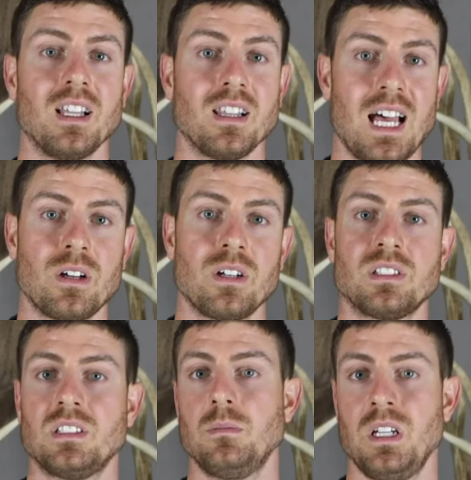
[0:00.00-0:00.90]
allowed
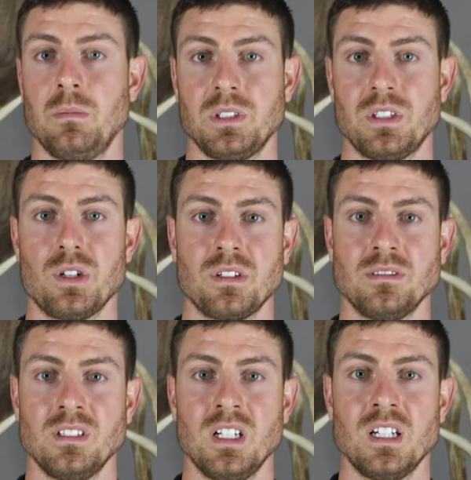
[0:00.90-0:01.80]
us to be in
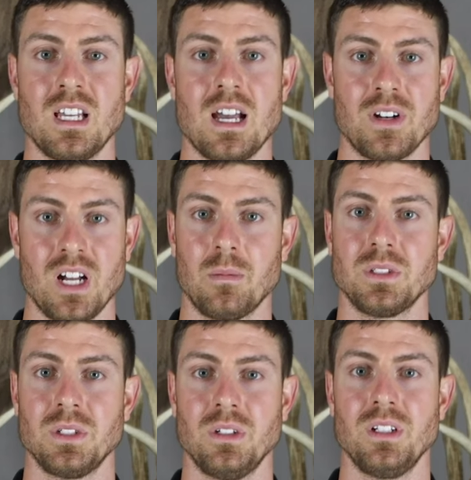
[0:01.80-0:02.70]
position to have an
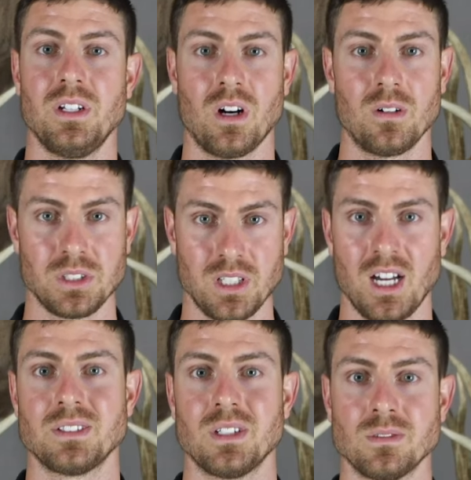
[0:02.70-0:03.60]
opportunity to harvest
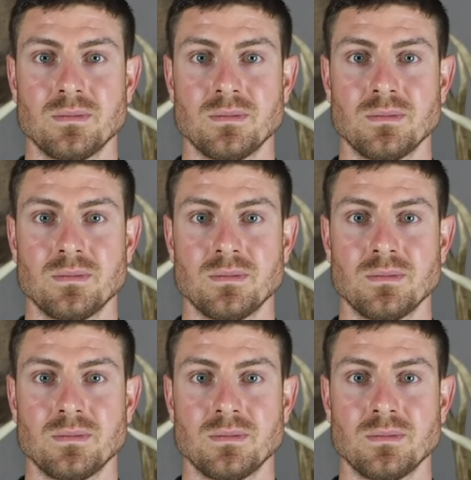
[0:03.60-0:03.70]
Tanto.